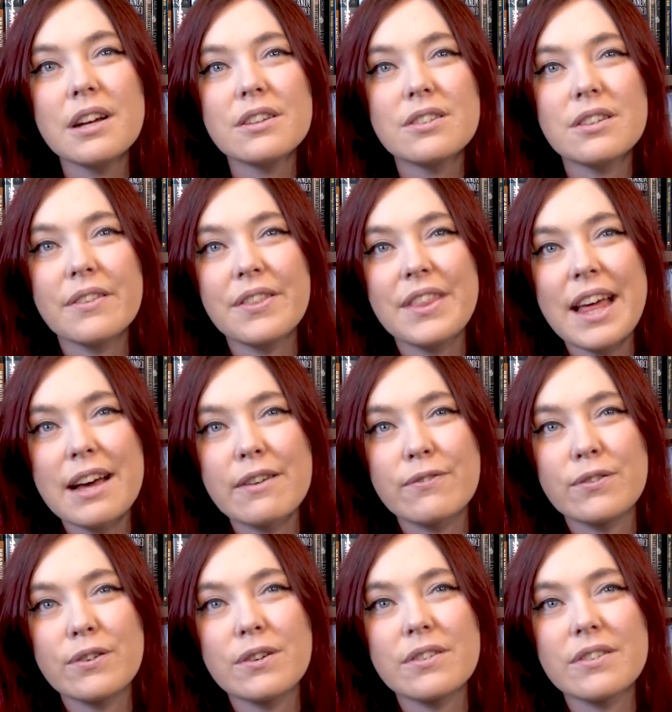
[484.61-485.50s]
so
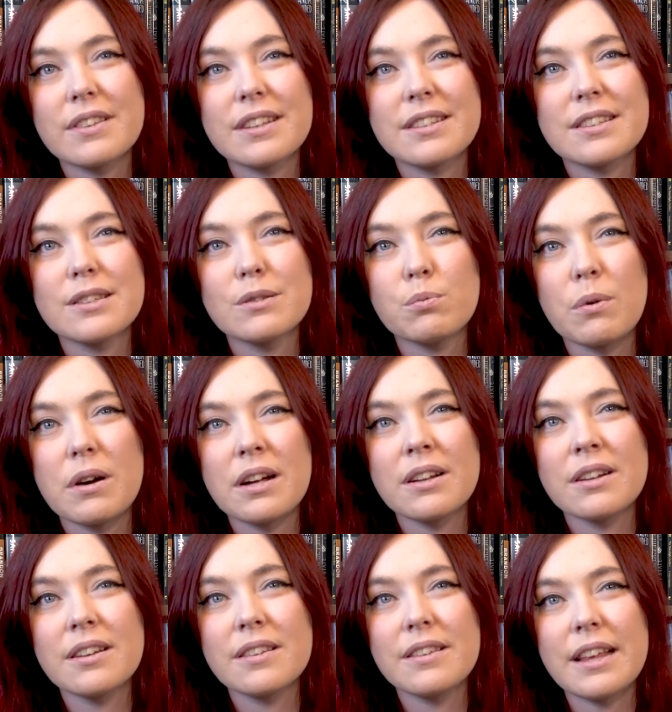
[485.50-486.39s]
therefore this is
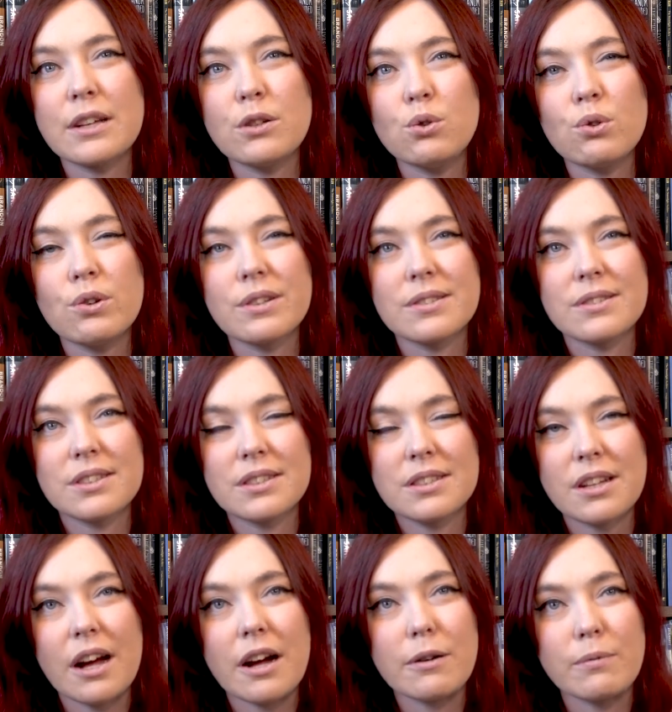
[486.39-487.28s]
one that you can
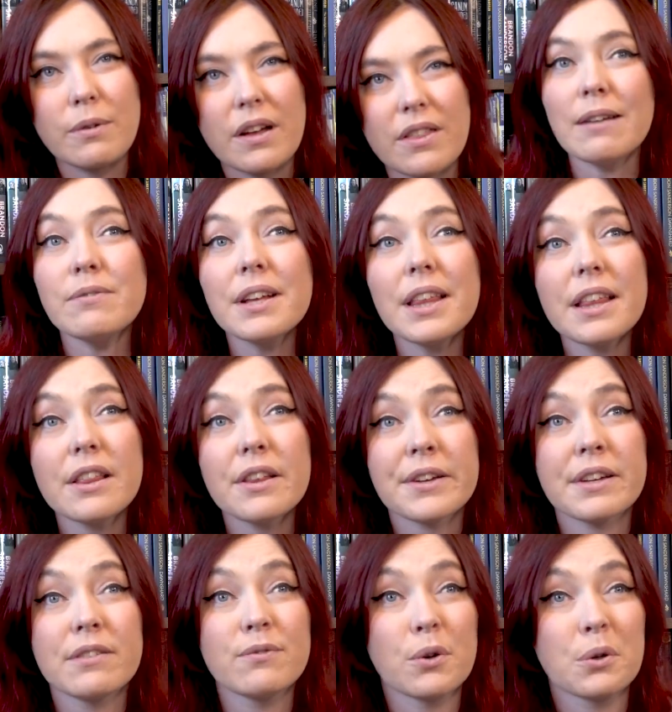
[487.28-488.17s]
start with. I'm really
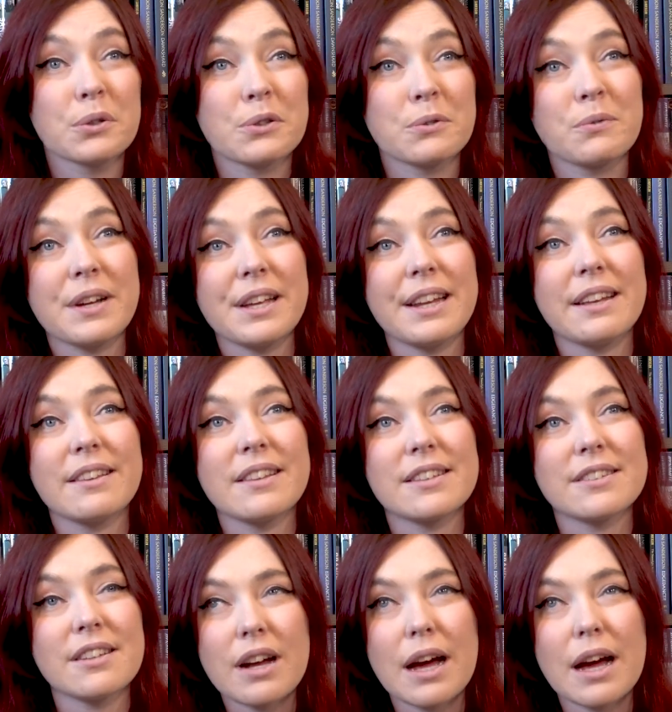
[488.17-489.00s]
looking forward to reading this.